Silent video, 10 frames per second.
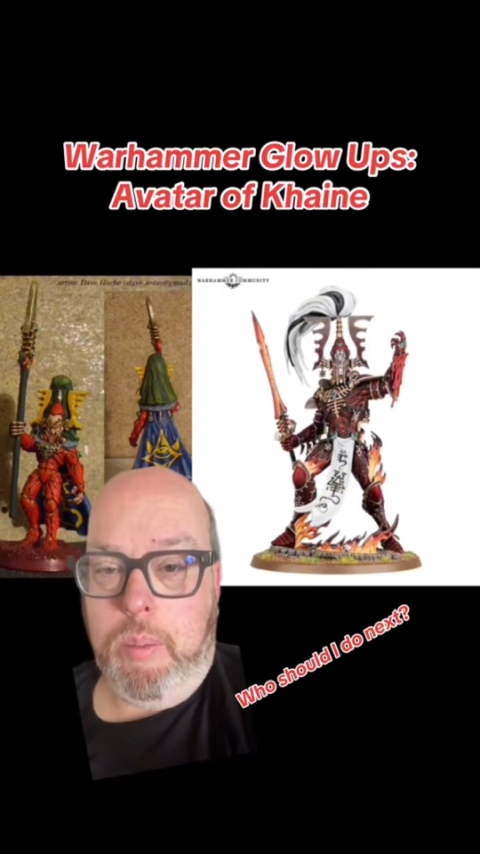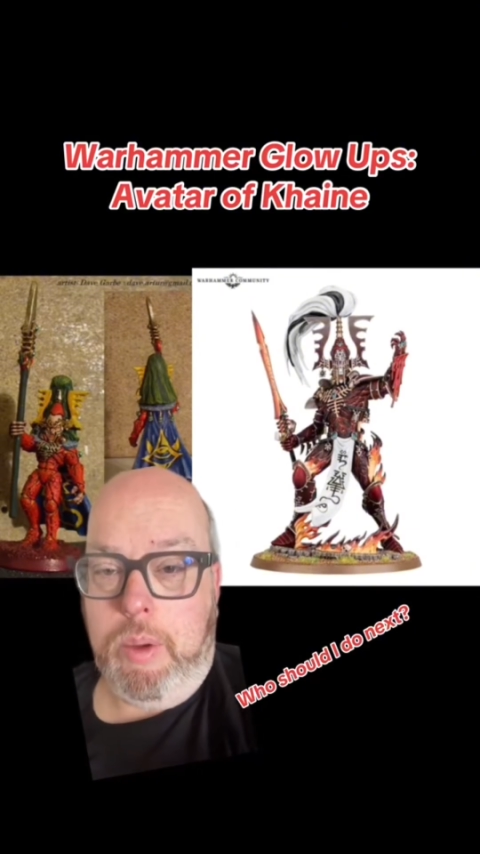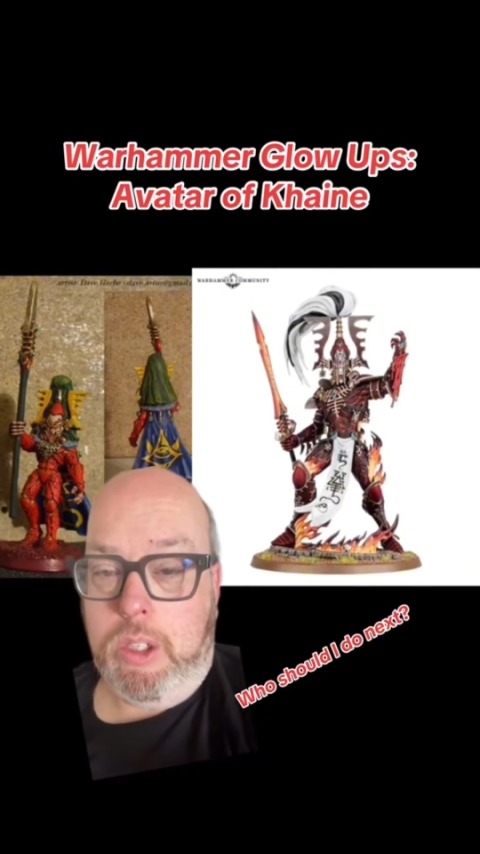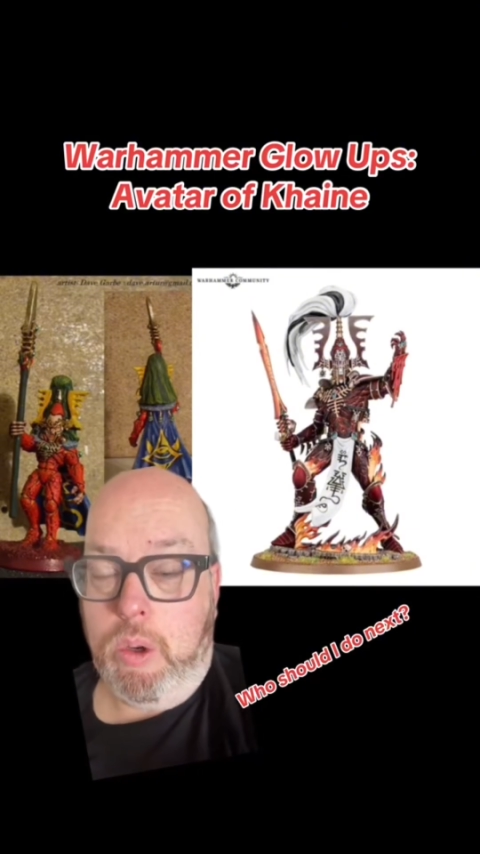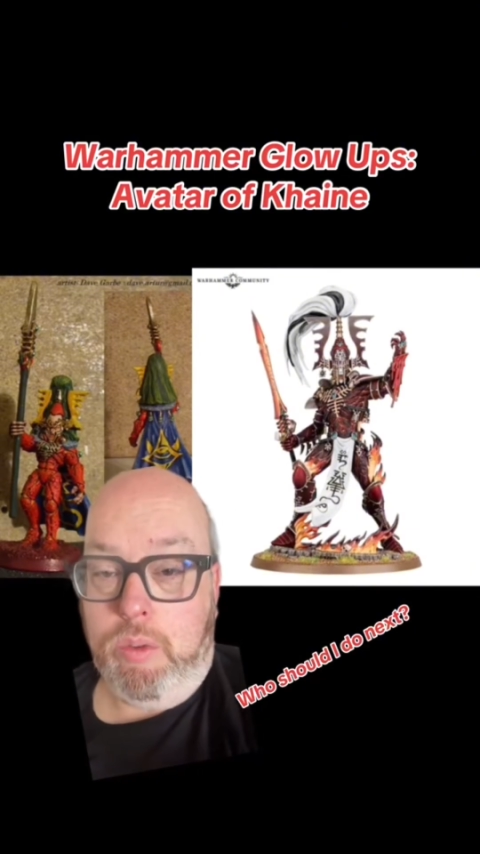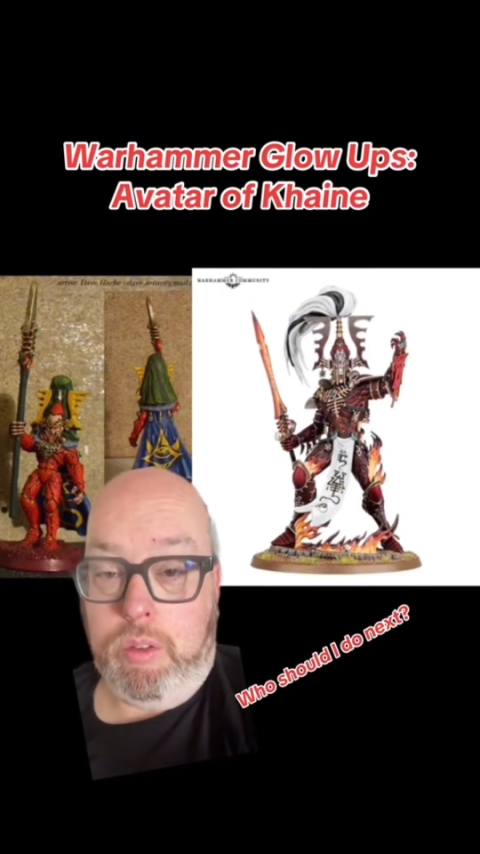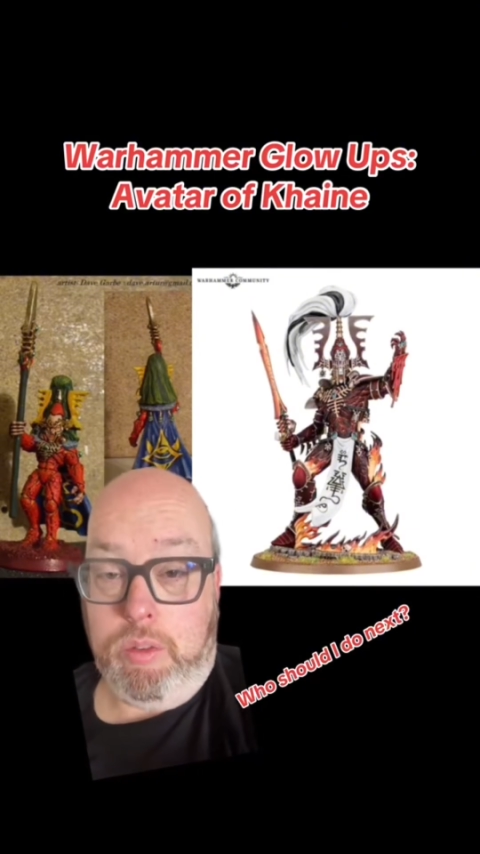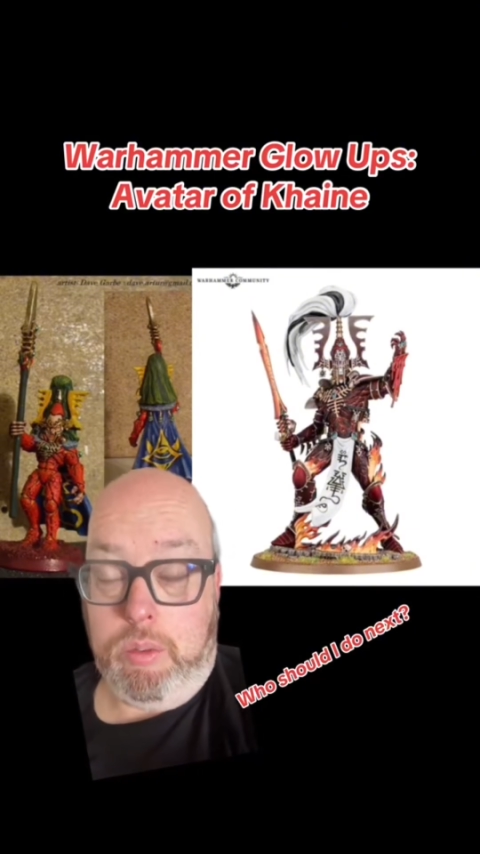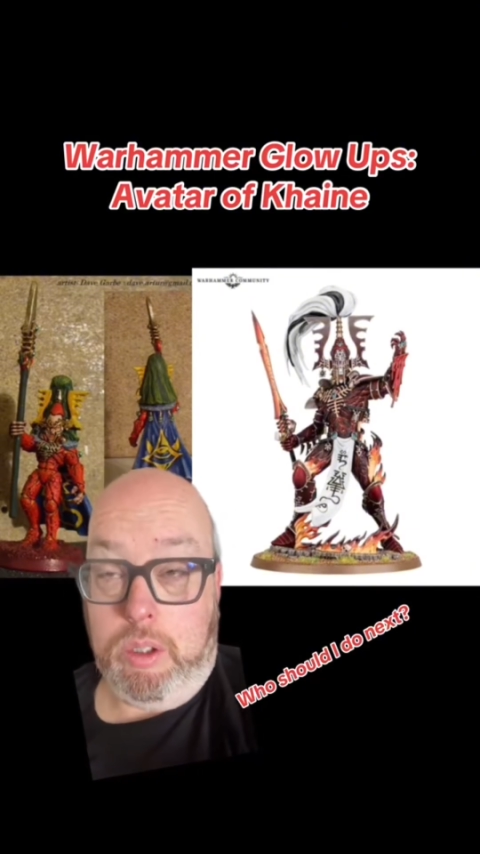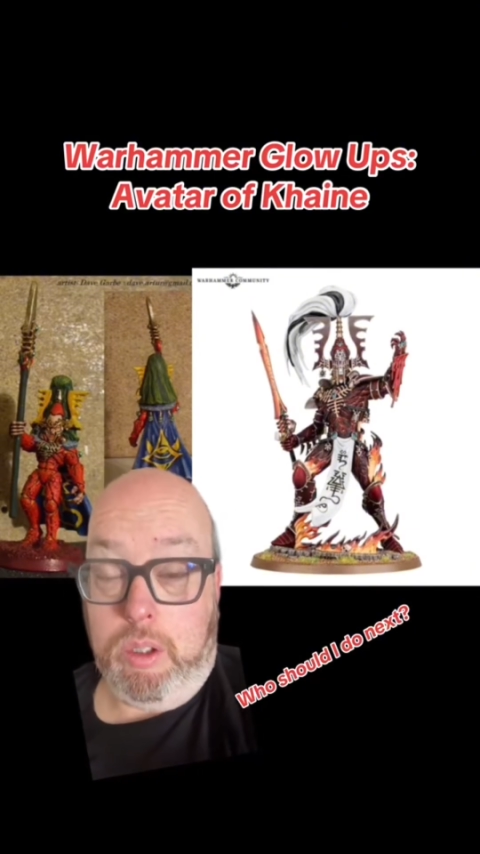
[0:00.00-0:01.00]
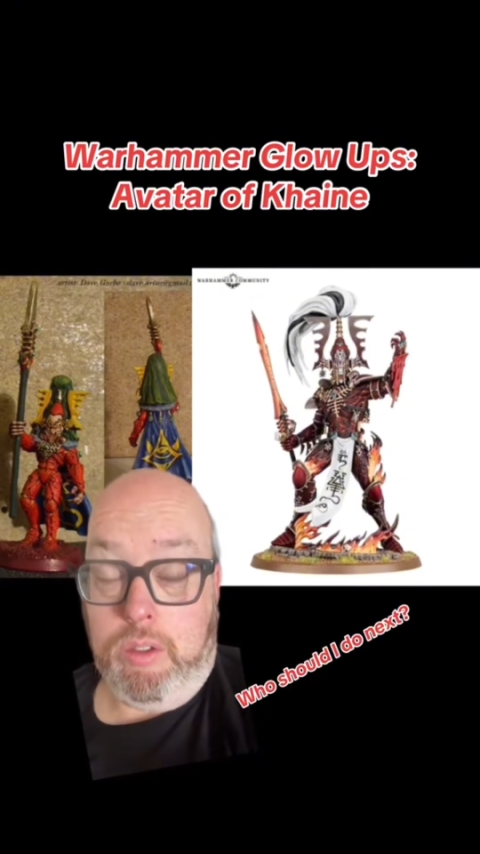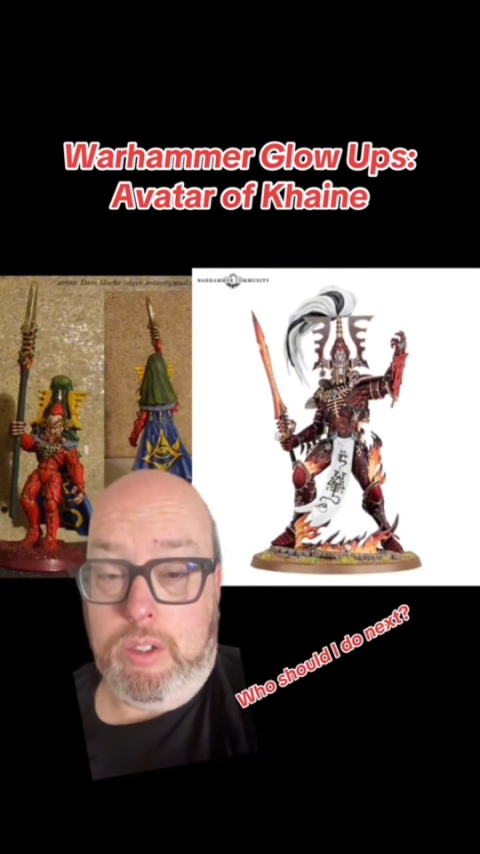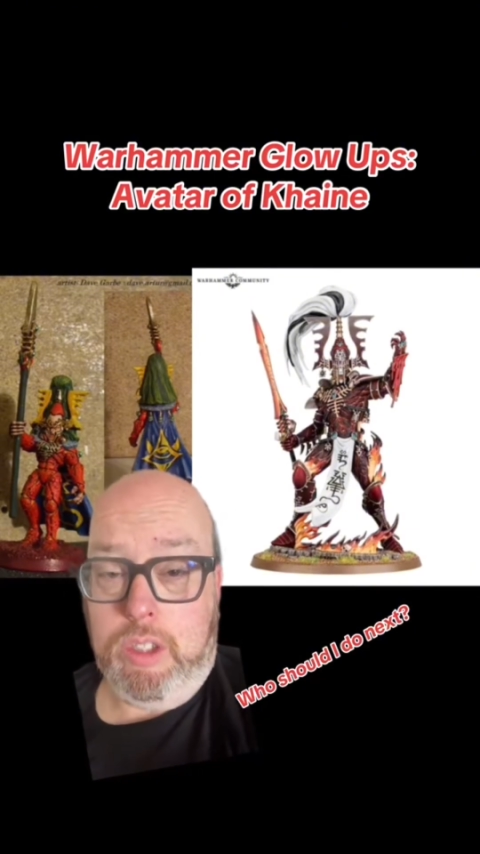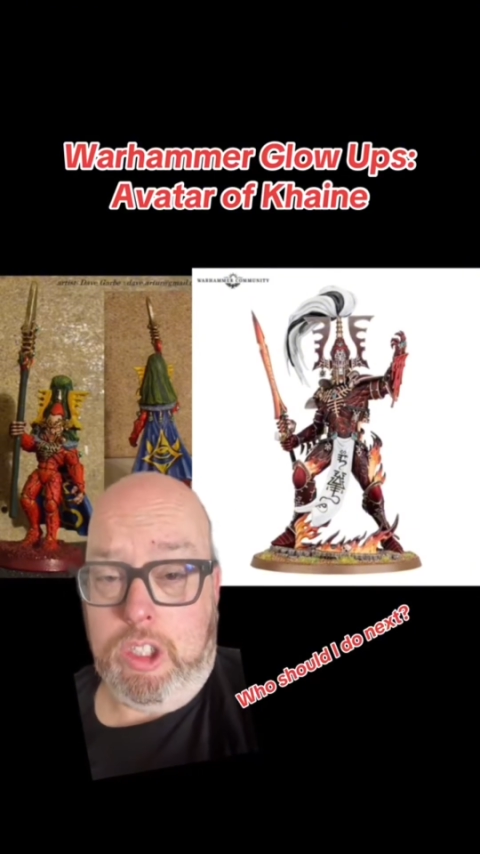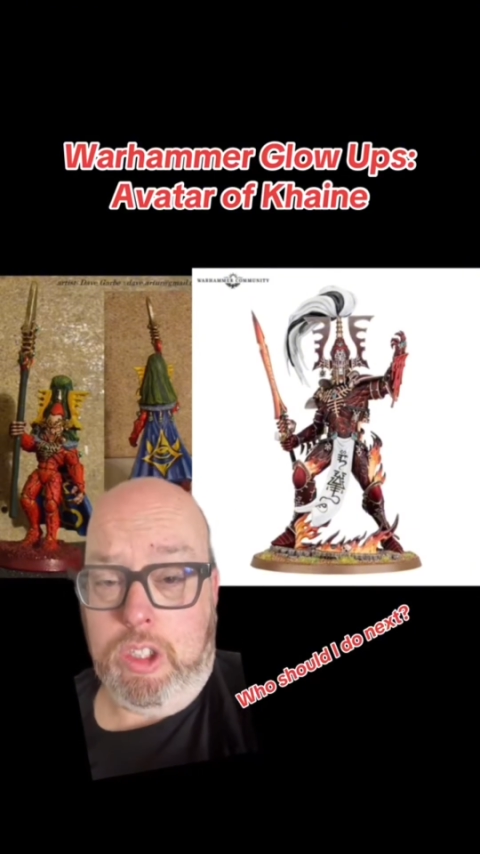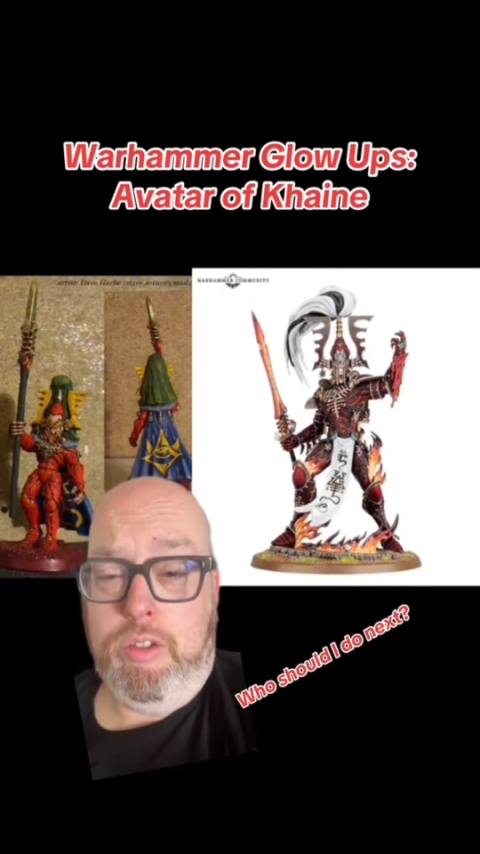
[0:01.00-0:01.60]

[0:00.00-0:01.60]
It's gone through, I think this is